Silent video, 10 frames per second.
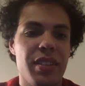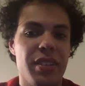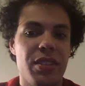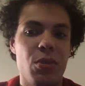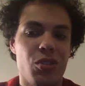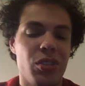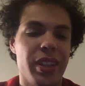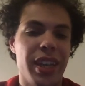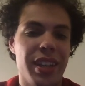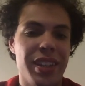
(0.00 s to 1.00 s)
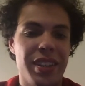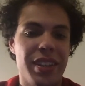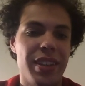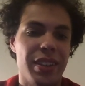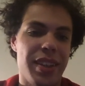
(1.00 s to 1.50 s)
Usually.
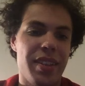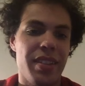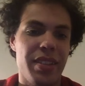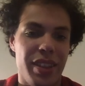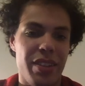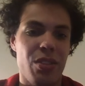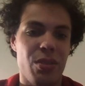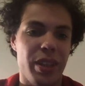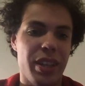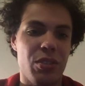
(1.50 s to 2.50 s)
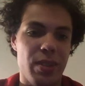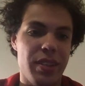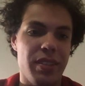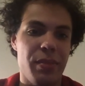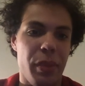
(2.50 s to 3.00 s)
Unless they're like doing
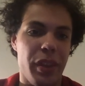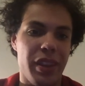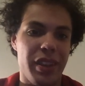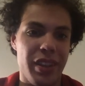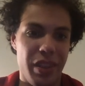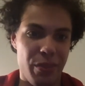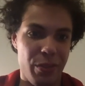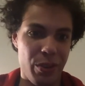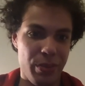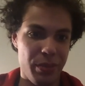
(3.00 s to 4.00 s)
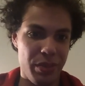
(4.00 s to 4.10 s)
something in the room.